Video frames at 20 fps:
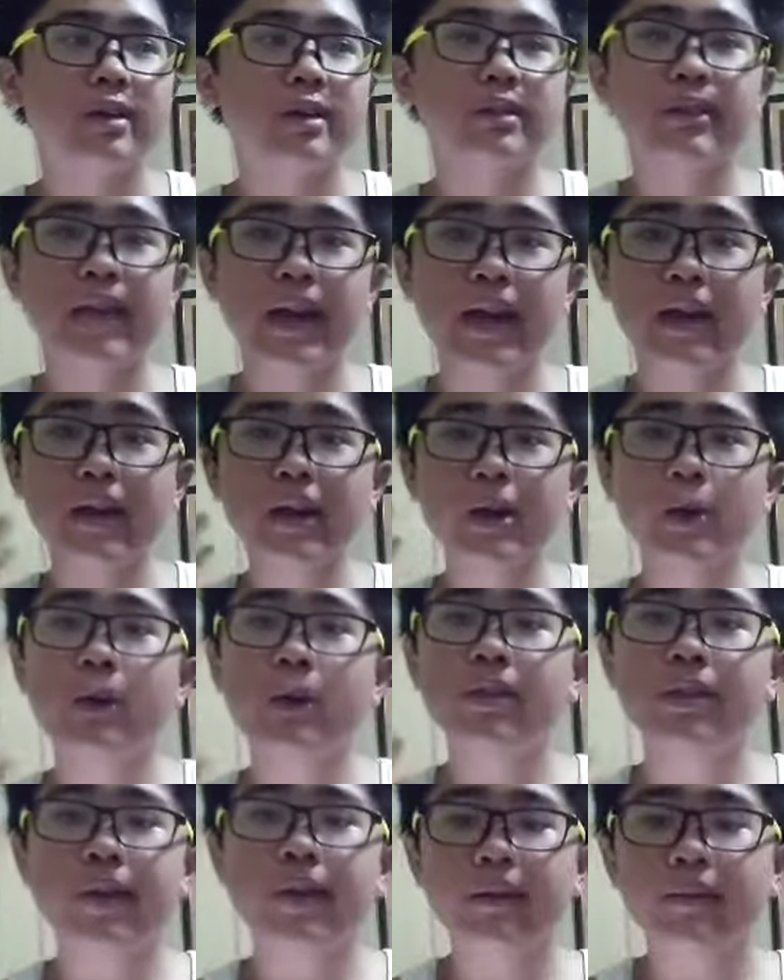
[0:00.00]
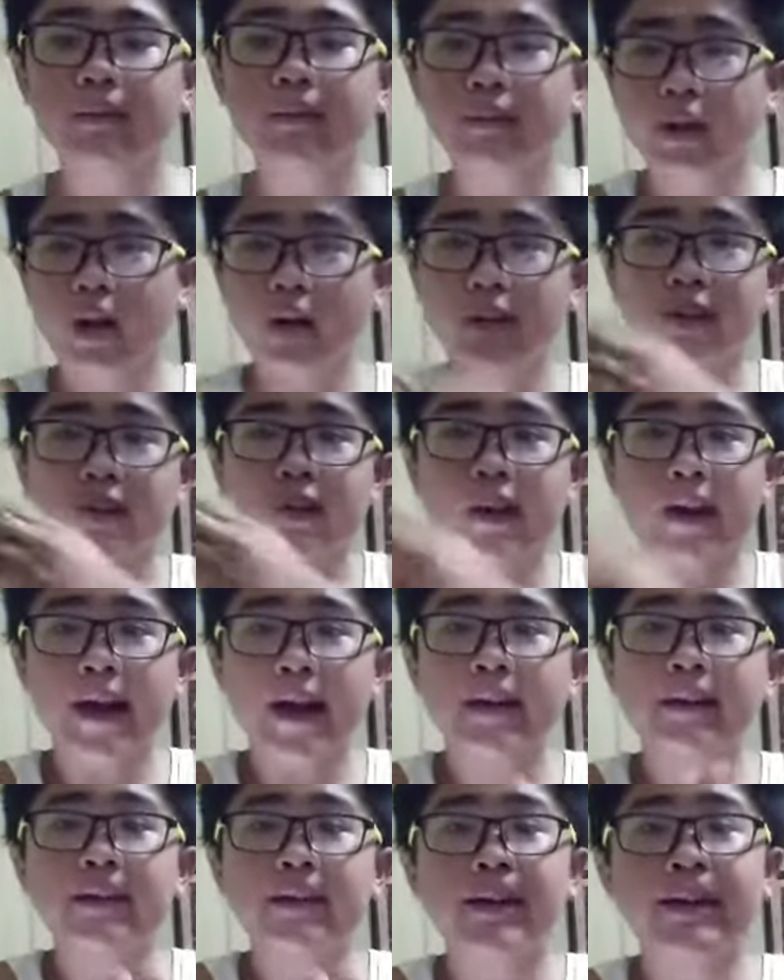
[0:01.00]
take you and then cut your
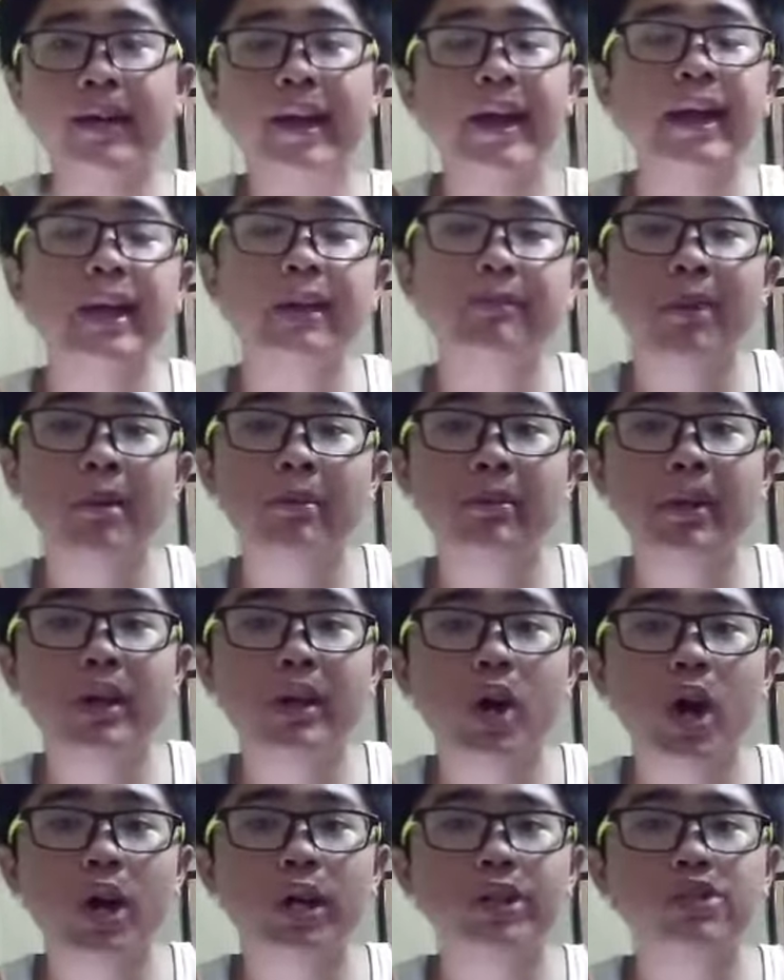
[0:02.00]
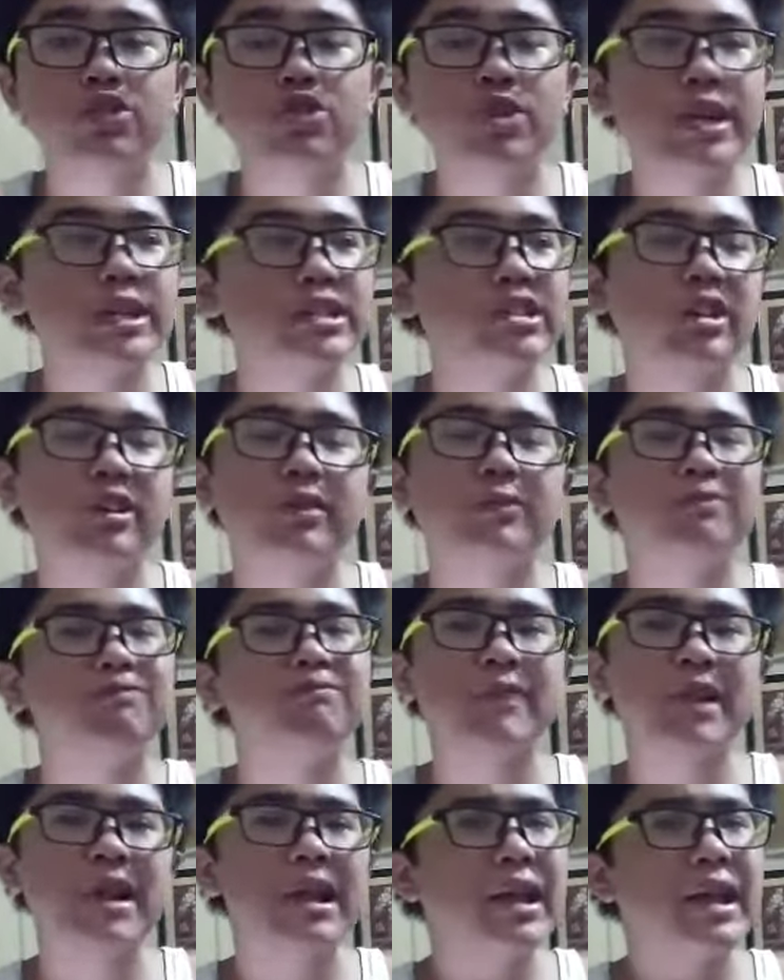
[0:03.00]
hand and then hang in public on a tree. So
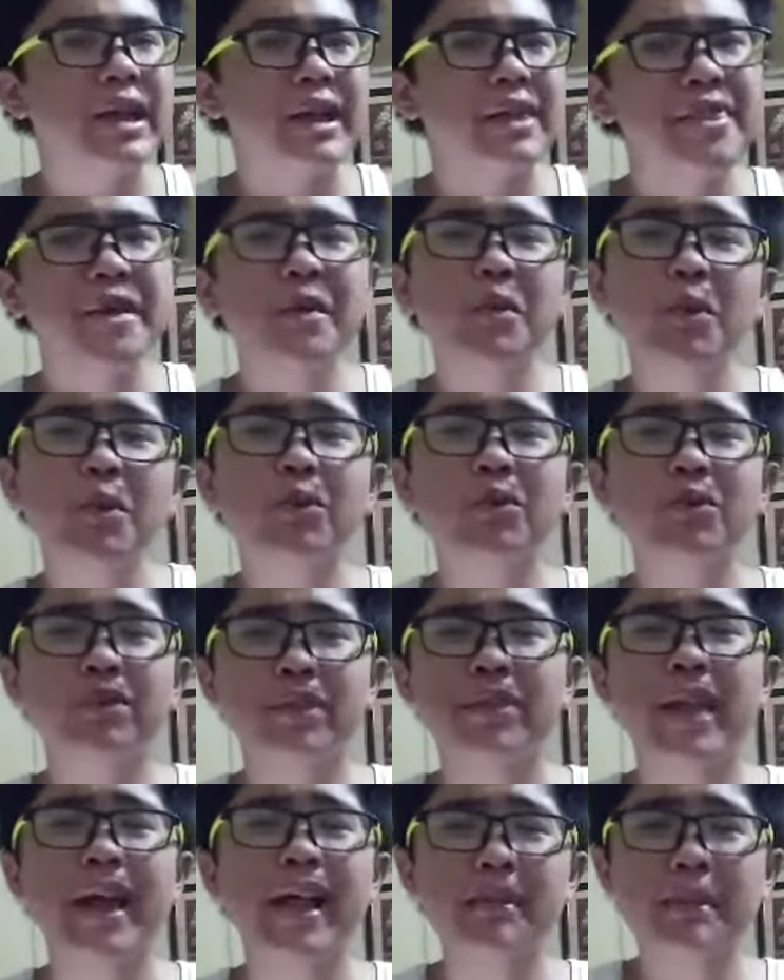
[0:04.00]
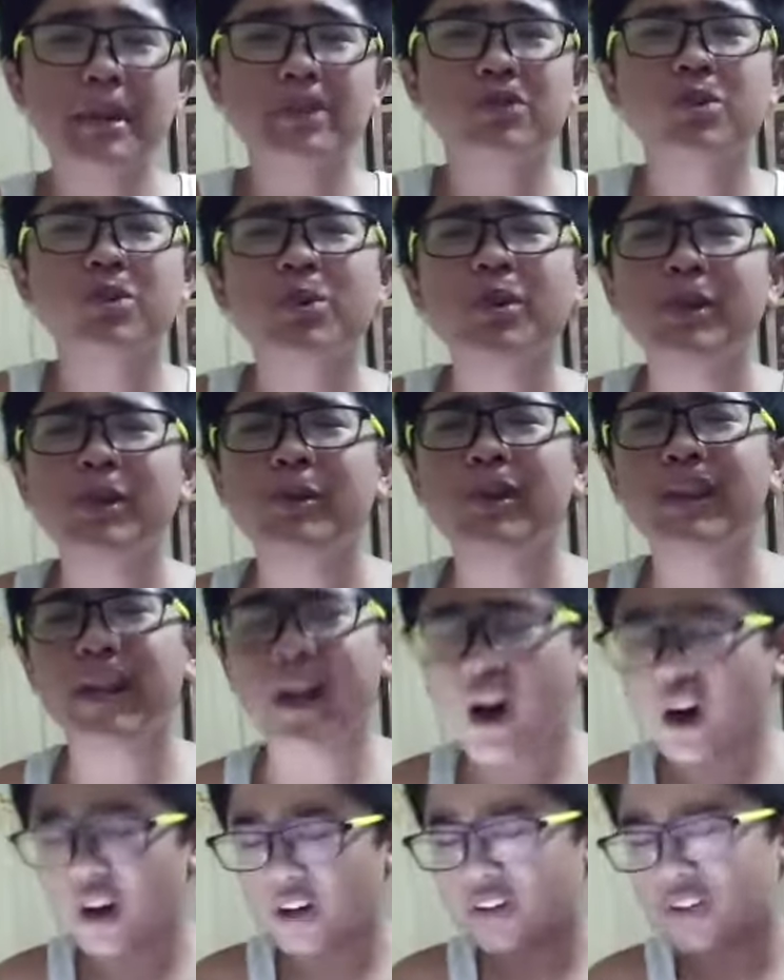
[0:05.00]
the Taliban were really, really
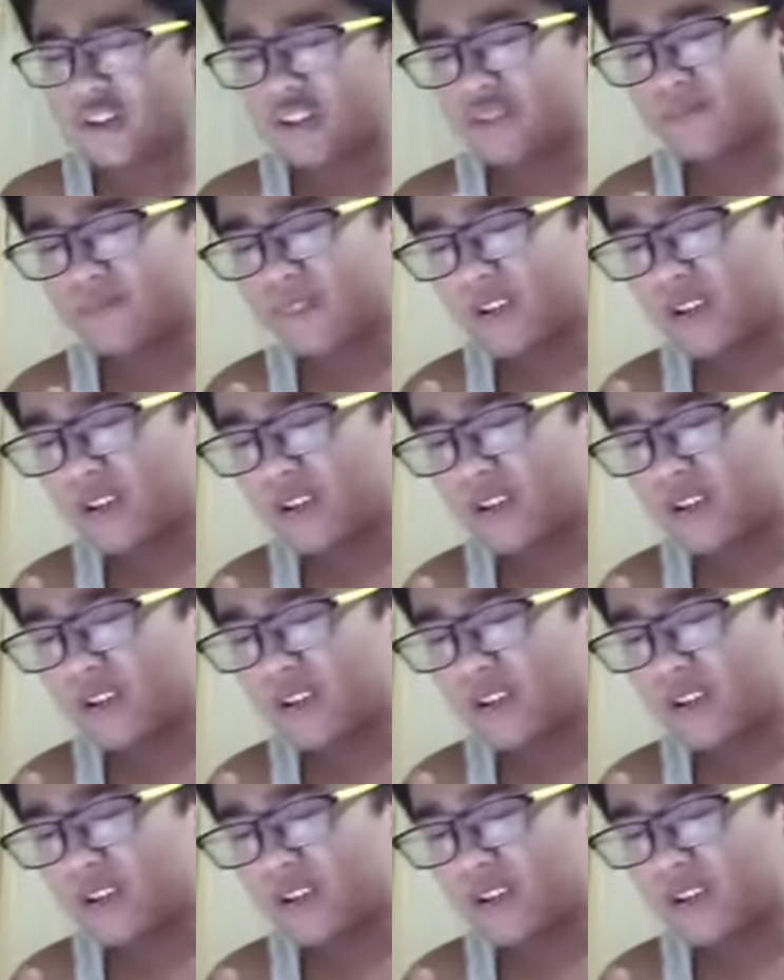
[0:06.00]
harsh.